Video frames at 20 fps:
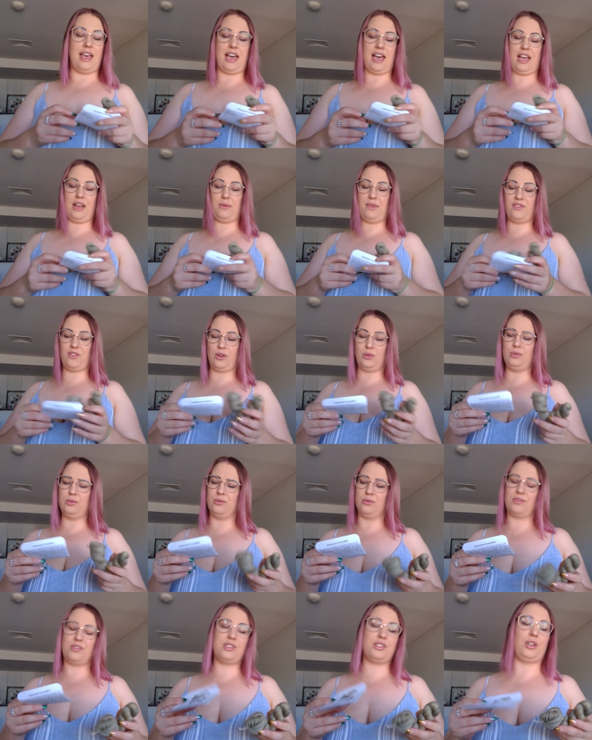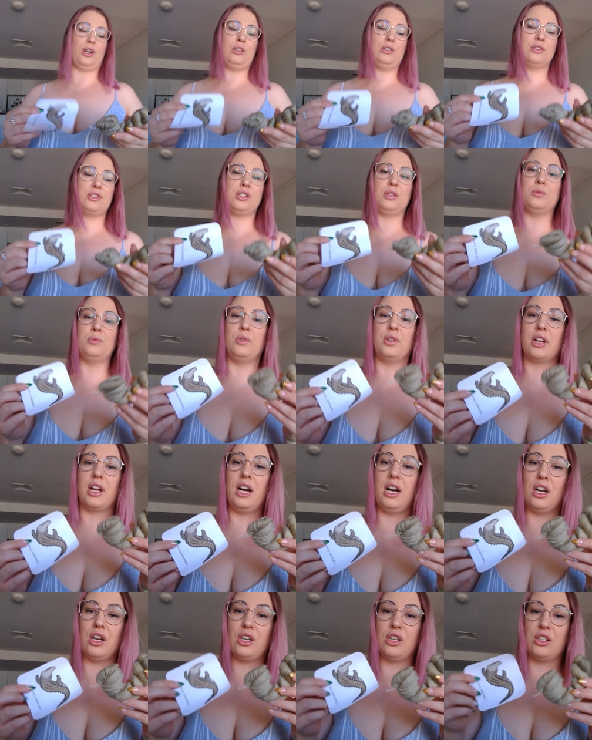And we've,
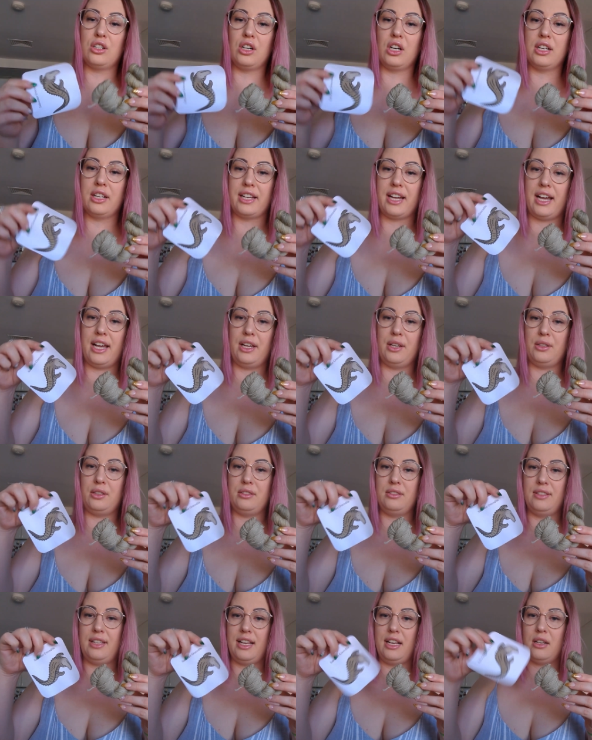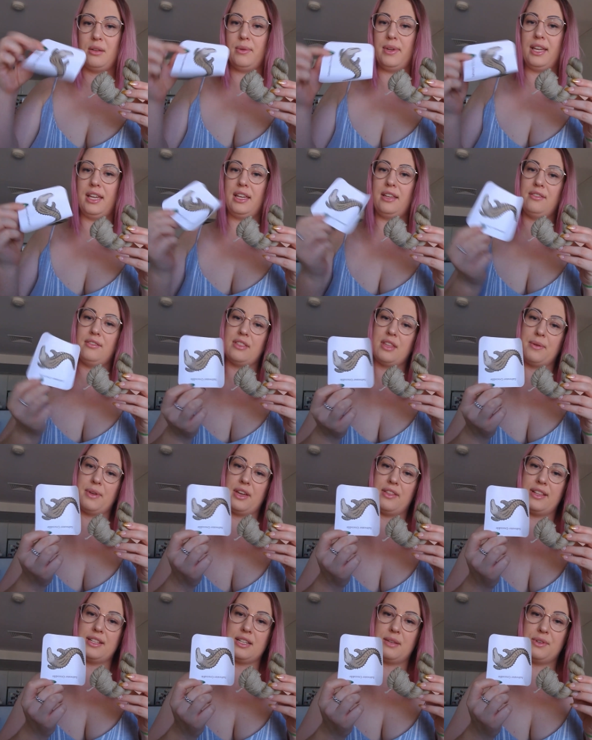saltwater crocodile. How do we, there
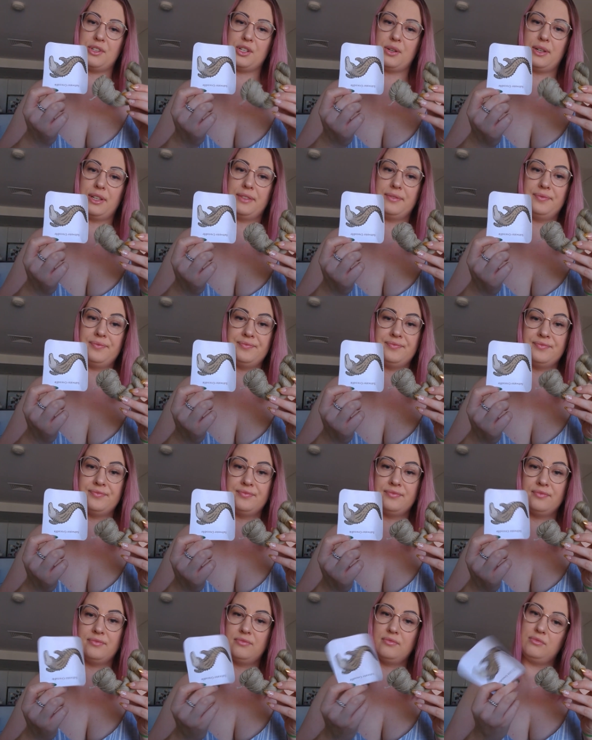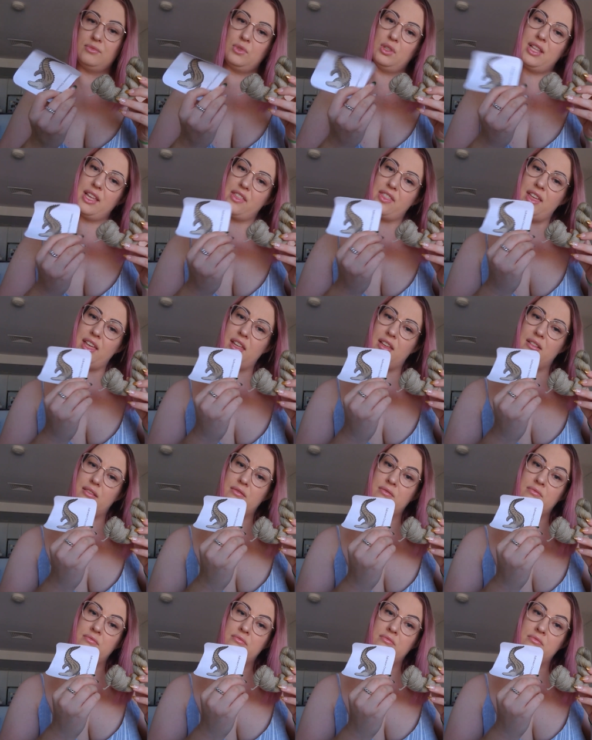we go, that's how we show it. I like that.
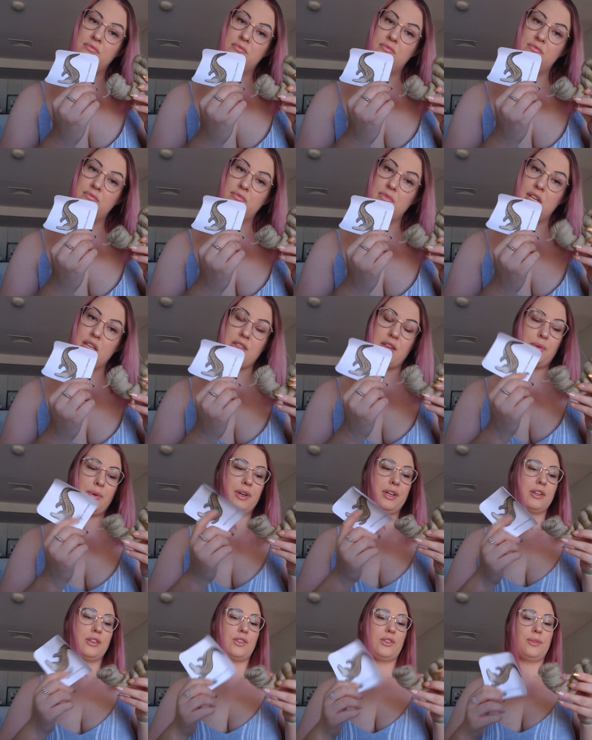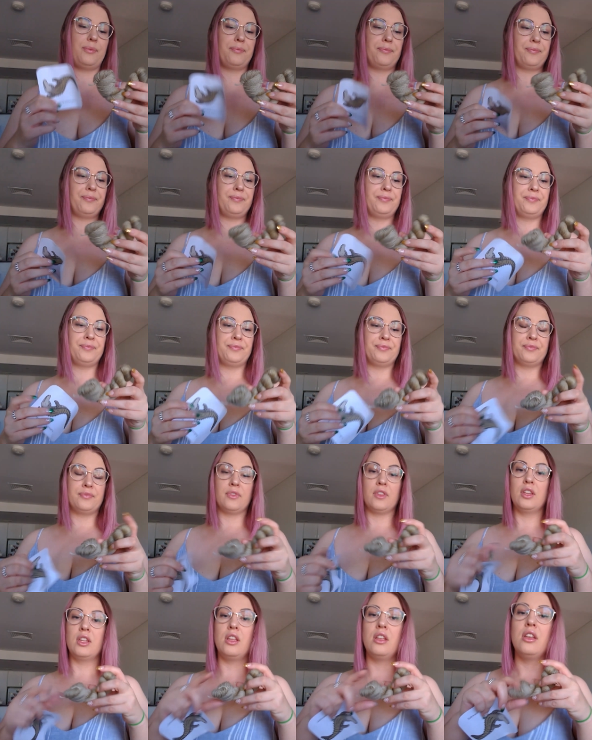Like that works.
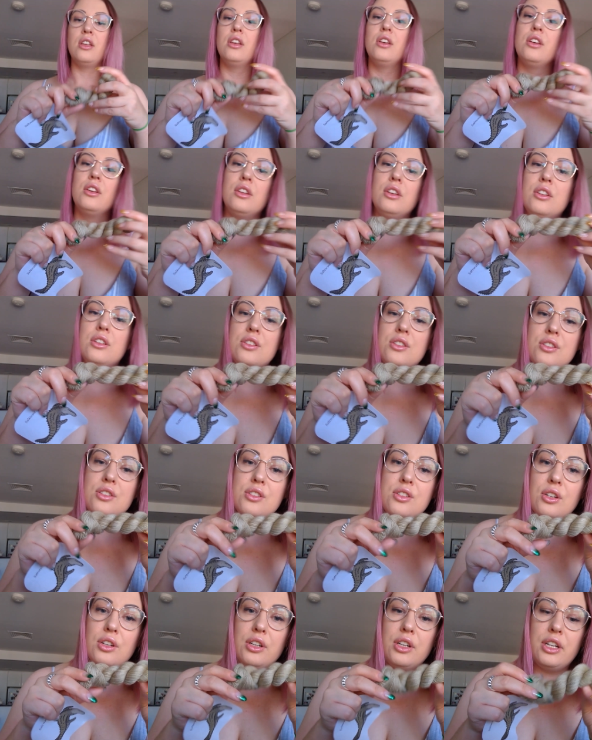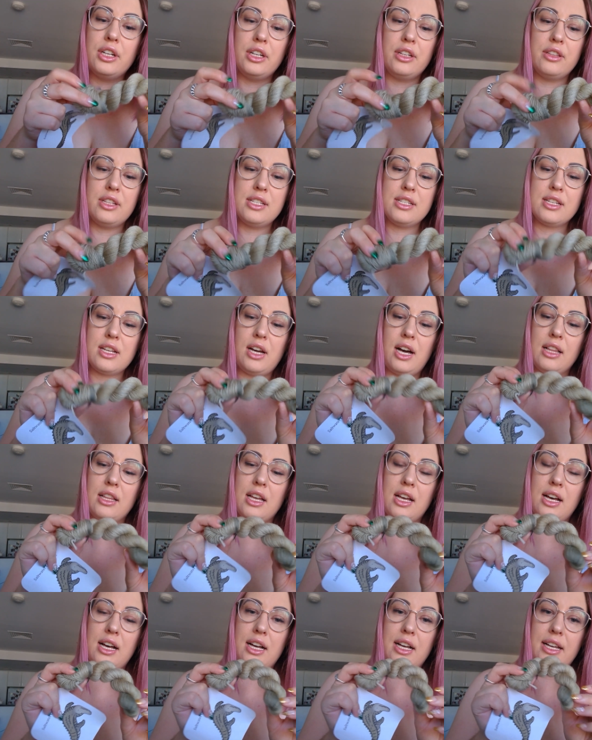So this
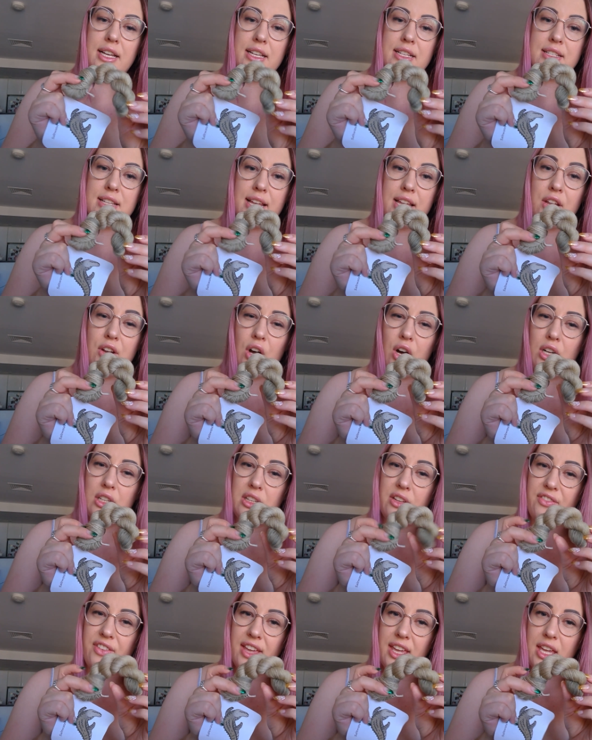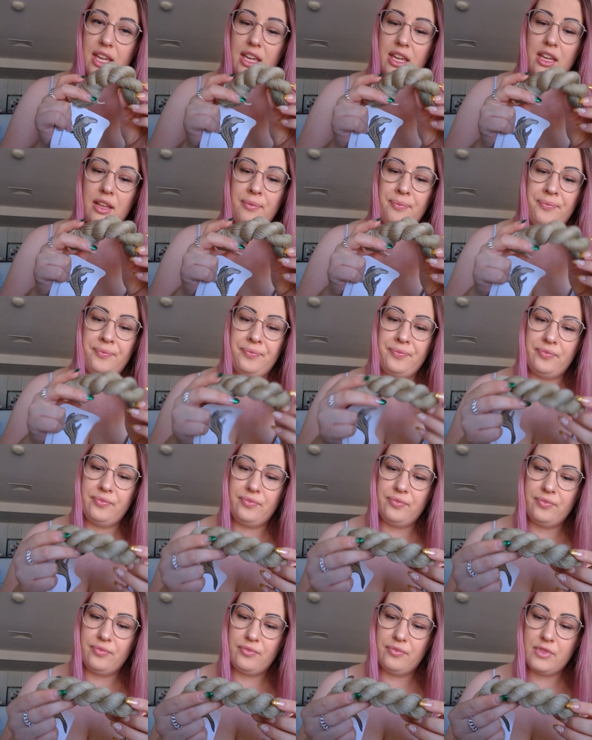colour is like an olivey,
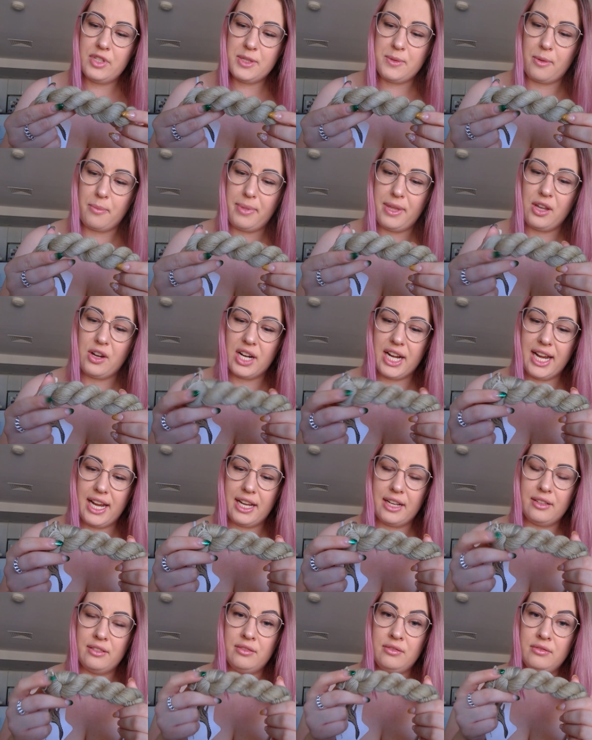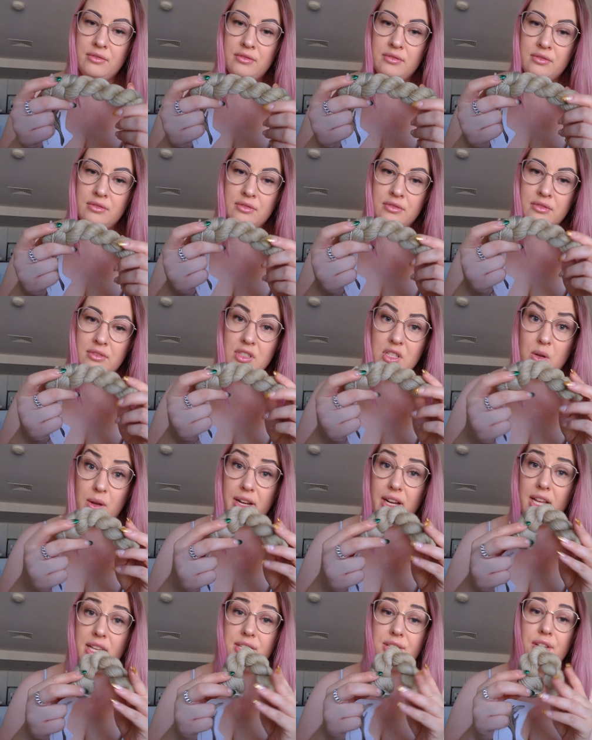swampy green. It's
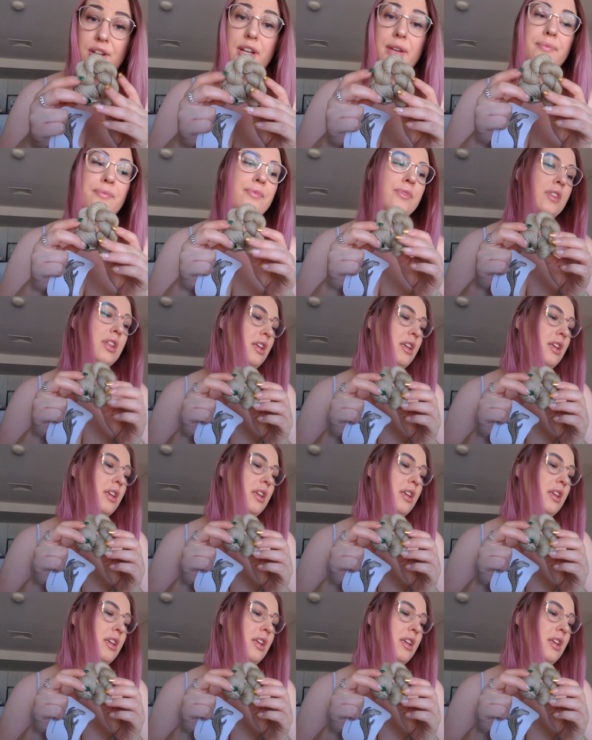quite nice though.